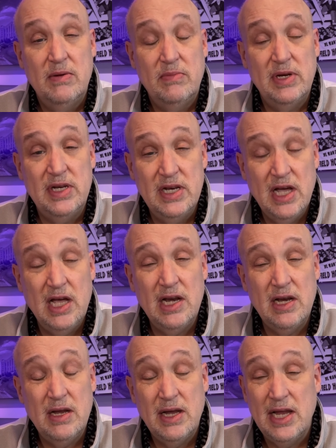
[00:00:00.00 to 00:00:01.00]
but
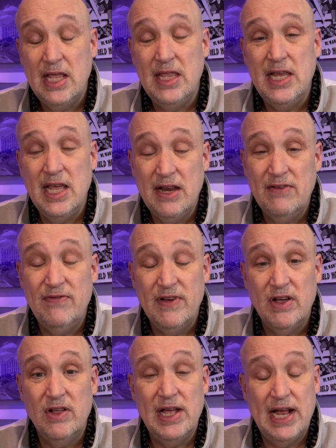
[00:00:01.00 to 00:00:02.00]
none in the
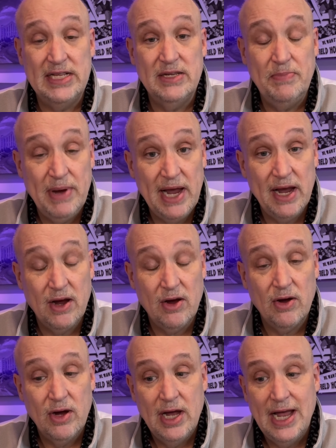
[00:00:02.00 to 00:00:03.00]
NFL as a
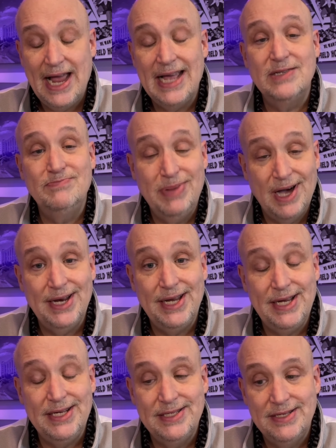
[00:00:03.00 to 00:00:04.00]
pair, as
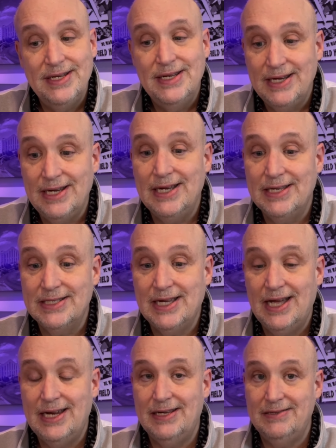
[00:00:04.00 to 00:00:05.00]
buddies, as
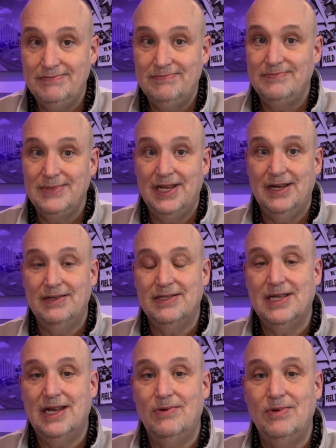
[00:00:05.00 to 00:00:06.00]
kind of, you know, it's
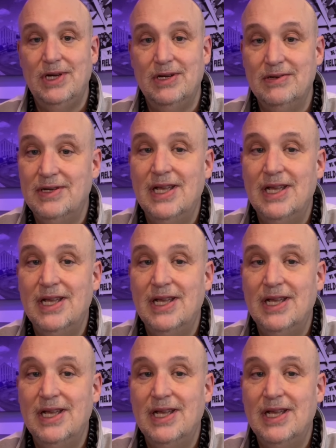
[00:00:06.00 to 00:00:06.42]
kind of weird.